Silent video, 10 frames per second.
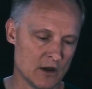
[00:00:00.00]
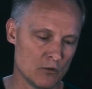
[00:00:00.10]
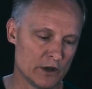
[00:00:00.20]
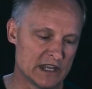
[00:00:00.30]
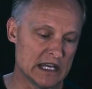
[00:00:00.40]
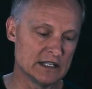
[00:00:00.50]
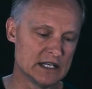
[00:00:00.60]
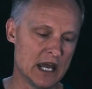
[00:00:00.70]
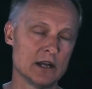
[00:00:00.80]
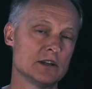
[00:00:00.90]
with the
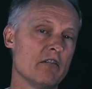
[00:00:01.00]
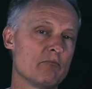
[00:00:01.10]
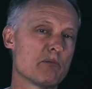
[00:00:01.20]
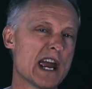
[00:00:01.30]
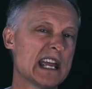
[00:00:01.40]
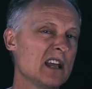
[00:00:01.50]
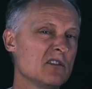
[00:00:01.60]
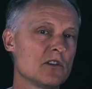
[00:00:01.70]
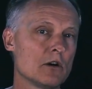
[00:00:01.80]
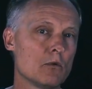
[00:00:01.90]
intent of
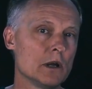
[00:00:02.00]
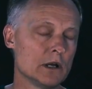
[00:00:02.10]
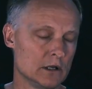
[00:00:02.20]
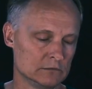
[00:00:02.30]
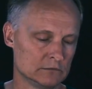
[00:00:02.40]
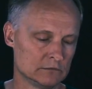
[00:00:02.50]
breaking their will,